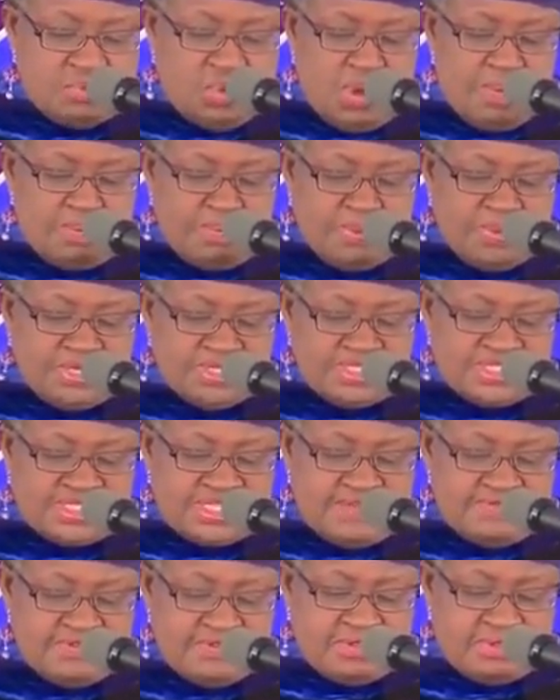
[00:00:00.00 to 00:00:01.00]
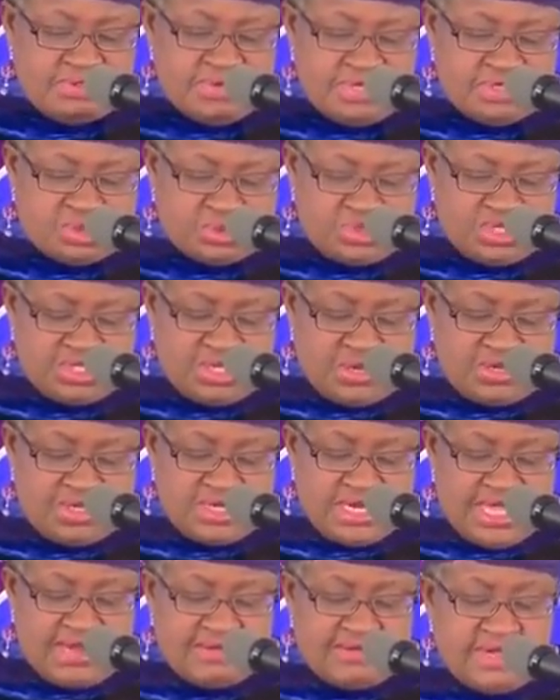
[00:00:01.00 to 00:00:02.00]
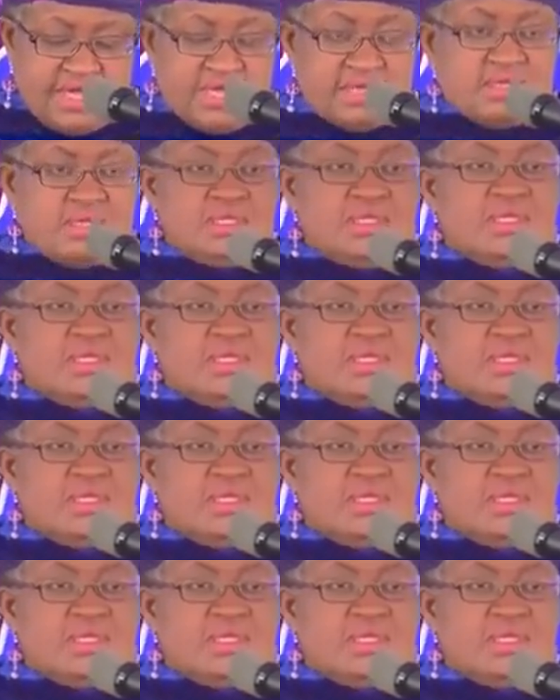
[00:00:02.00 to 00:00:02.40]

1.73 trillion naira,